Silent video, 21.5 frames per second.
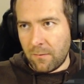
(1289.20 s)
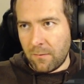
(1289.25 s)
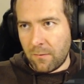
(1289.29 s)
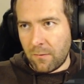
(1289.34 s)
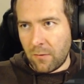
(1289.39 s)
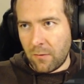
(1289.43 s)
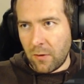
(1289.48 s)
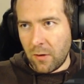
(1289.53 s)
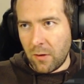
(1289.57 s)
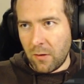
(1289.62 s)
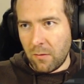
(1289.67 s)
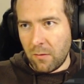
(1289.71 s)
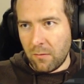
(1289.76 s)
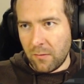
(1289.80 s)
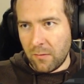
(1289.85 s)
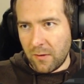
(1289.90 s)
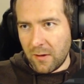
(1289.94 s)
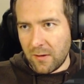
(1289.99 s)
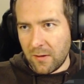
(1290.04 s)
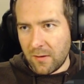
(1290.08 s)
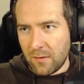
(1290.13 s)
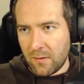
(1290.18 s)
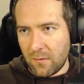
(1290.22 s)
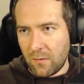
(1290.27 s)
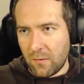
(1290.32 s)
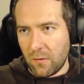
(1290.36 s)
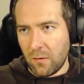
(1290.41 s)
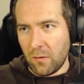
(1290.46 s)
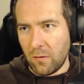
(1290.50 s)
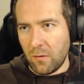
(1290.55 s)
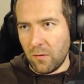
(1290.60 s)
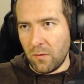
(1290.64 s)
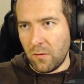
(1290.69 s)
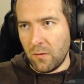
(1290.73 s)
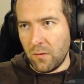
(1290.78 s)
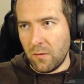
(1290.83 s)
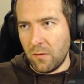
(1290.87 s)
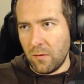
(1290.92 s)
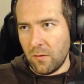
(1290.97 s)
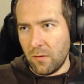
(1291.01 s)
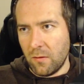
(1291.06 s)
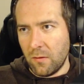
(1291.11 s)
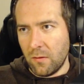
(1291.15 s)
From this to
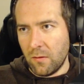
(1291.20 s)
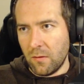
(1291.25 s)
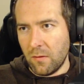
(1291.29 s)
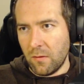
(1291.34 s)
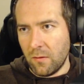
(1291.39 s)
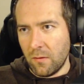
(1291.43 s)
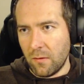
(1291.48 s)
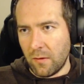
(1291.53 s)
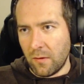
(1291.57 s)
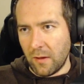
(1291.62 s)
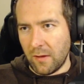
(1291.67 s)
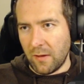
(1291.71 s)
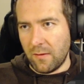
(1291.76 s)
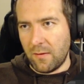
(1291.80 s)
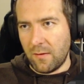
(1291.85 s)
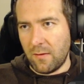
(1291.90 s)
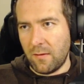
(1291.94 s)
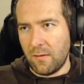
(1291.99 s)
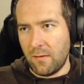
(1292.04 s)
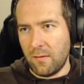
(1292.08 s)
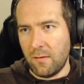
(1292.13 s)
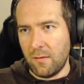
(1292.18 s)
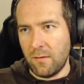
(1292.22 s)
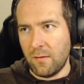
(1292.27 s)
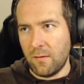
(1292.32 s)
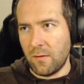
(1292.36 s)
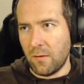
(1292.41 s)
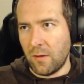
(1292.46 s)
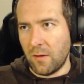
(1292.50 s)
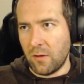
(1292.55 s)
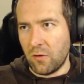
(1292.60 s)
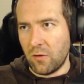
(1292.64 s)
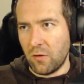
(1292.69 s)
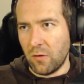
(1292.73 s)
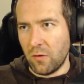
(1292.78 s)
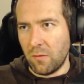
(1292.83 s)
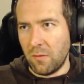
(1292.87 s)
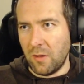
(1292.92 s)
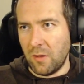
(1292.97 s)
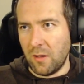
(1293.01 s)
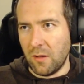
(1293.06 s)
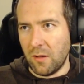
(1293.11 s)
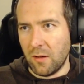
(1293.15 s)
this. So that should
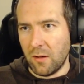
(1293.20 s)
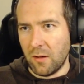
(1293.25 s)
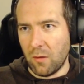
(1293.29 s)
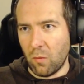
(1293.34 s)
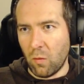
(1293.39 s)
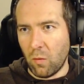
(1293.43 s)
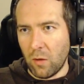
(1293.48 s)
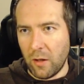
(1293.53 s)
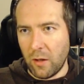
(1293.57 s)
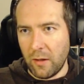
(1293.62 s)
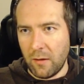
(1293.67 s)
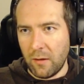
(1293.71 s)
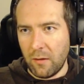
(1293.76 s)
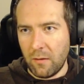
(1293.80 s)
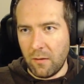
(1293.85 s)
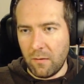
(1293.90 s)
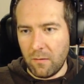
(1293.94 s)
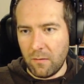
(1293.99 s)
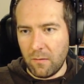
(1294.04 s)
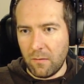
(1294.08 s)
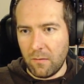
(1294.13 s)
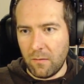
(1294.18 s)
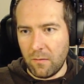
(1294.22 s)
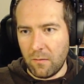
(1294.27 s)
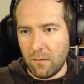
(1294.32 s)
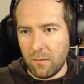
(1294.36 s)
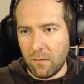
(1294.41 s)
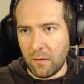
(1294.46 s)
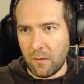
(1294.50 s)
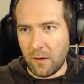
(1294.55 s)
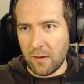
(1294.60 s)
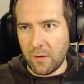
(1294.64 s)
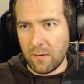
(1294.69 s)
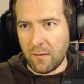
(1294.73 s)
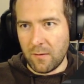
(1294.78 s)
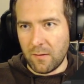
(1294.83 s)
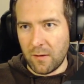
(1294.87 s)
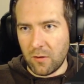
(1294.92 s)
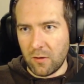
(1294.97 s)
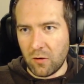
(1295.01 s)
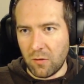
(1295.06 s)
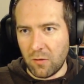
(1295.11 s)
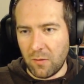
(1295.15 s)
be a 1. Yes,
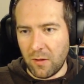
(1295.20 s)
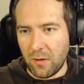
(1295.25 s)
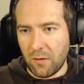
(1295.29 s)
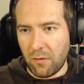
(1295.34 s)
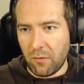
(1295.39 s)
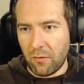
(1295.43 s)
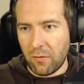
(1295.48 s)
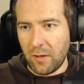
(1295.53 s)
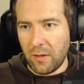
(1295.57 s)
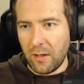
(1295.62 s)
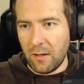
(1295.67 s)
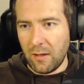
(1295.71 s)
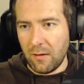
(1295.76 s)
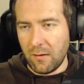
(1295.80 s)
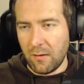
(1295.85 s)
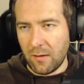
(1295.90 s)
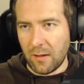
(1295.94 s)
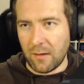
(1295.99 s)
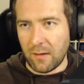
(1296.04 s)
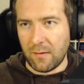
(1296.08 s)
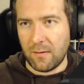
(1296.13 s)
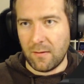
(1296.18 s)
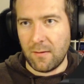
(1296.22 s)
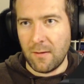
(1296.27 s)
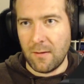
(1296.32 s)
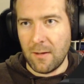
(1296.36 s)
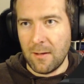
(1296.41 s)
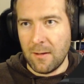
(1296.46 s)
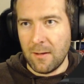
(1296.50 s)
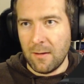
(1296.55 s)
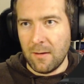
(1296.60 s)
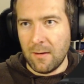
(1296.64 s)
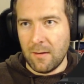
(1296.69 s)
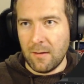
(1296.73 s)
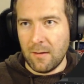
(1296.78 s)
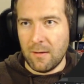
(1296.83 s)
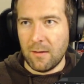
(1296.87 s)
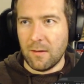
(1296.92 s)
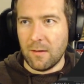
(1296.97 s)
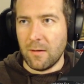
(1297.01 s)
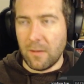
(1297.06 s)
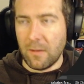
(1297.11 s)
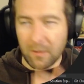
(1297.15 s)
that should be a 3. Yes.
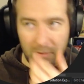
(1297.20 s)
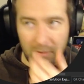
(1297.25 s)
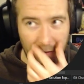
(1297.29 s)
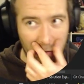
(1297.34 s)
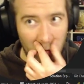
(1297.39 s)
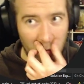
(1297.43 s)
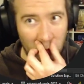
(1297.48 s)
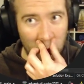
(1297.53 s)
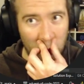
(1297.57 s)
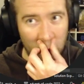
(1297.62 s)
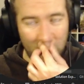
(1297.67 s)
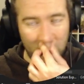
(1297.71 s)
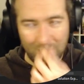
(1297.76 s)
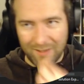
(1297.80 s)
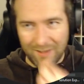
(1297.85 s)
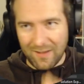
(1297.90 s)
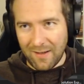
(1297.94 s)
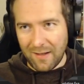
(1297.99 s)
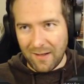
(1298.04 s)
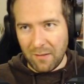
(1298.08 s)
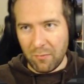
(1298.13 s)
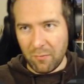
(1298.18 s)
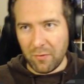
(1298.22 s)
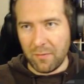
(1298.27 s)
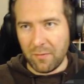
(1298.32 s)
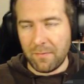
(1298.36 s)
Let's introduce a type.